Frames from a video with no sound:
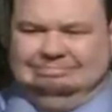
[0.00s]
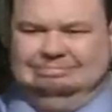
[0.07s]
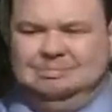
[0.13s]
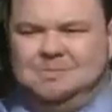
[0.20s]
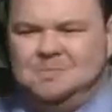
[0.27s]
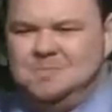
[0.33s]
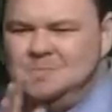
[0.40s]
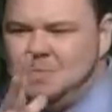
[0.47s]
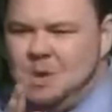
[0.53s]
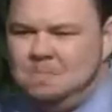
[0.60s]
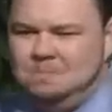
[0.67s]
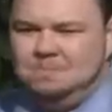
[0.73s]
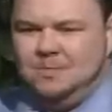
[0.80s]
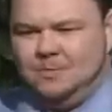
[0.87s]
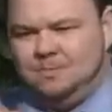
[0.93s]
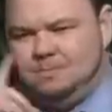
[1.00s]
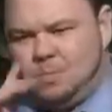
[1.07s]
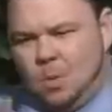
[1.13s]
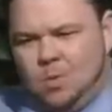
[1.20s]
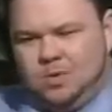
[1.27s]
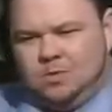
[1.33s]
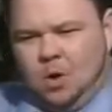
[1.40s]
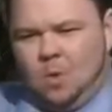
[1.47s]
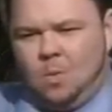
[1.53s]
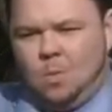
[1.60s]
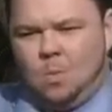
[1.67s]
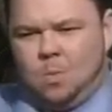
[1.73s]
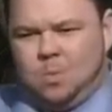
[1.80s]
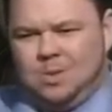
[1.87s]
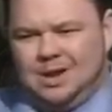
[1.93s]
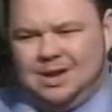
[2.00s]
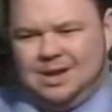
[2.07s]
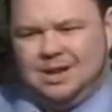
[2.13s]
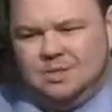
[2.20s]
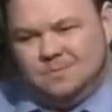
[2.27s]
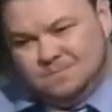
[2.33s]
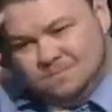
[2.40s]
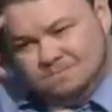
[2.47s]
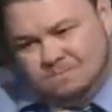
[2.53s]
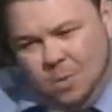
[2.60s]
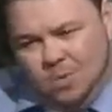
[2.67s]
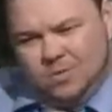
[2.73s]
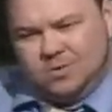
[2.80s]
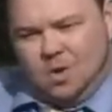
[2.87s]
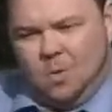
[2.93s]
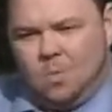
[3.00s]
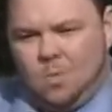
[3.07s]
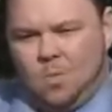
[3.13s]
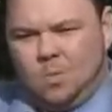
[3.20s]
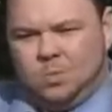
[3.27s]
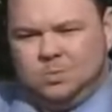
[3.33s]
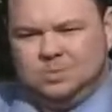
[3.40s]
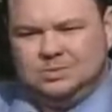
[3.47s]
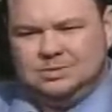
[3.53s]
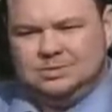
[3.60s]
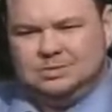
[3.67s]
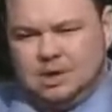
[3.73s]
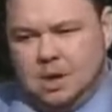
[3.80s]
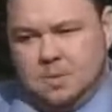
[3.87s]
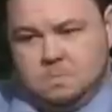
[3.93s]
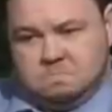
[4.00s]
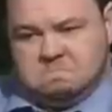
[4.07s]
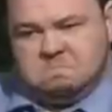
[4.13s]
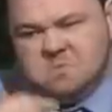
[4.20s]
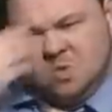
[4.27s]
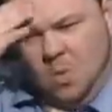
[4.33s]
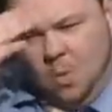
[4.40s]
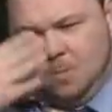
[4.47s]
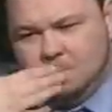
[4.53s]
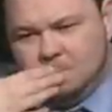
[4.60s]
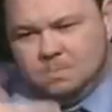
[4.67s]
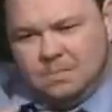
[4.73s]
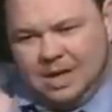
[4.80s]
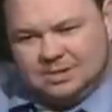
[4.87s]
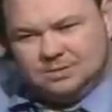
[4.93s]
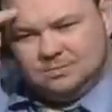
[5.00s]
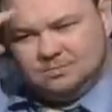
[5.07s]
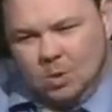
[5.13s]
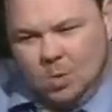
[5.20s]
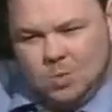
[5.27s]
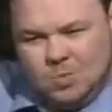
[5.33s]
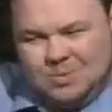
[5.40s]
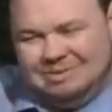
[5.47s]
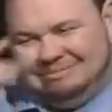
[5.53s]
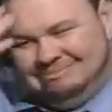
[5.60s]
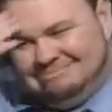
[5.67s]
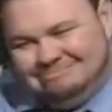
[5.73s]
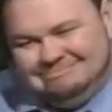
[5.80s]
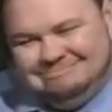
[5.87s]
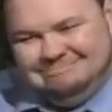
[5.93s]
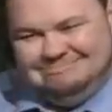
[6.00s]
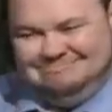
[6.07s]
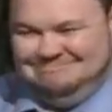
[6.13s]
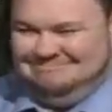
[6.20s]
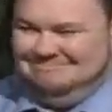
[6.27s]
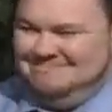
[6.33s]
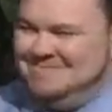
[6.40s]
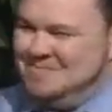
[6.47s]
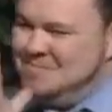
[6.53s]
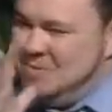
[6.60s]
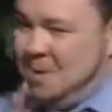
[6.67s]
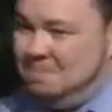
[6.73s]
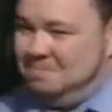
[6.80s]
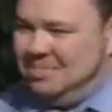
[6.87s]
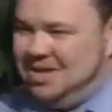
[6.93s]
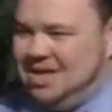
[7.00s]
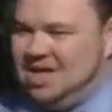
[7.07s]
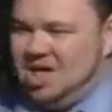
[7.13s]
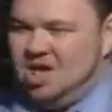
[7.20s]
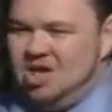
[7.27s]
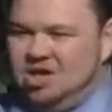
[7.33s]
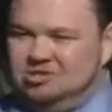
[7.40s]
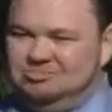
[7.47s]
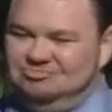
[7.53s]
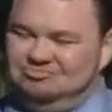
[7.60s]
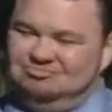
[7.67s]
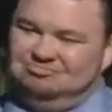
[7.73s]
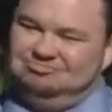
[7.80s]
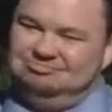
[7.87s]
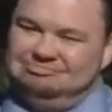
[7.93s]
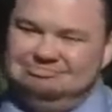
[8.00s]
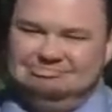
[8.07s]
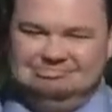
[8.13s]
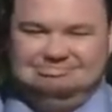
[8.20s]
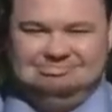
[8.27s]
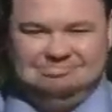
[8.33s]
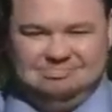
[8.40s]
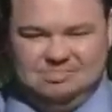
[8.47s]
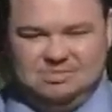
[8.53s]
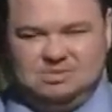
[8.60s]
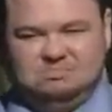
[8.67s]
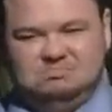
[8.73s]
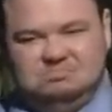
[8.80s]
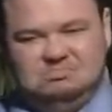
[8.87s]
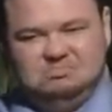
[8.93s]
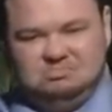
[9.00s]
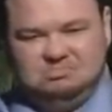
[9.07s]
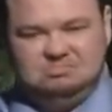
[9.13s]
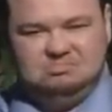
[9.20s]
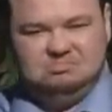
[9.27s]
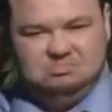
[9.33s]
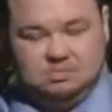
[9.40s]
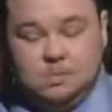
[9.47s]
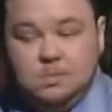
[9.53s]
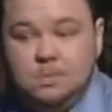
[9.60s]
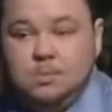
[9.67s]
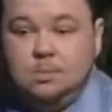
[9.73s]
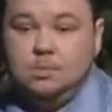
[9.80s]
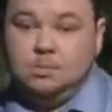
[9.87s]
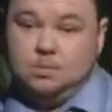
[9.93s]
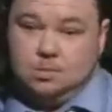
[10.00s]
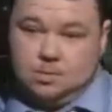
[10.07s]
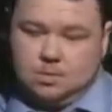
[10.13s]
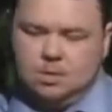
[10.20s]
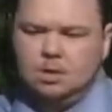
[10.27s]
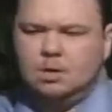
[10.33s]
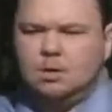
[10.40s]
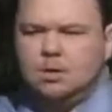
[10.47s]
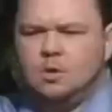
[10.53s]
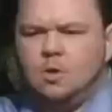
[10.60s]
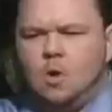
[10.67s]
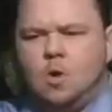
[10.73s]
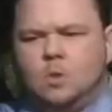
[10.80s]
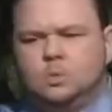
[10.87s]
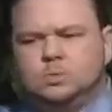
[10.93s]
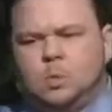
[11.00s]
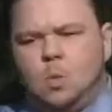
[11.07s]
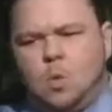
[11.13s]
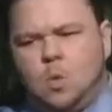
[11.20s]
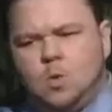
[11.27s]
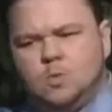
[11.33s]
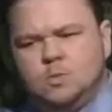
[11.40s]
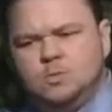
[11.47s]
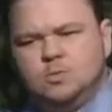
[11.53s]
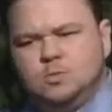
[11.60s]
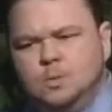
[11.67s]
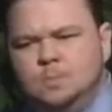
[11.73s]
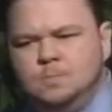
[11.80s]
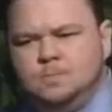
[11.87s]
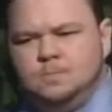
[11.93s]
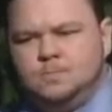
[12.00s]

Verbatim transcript: women's health. But of course, it was known that it was uh, best for women to do that, and that was argued back, and they needed to let women into the colleges and universities.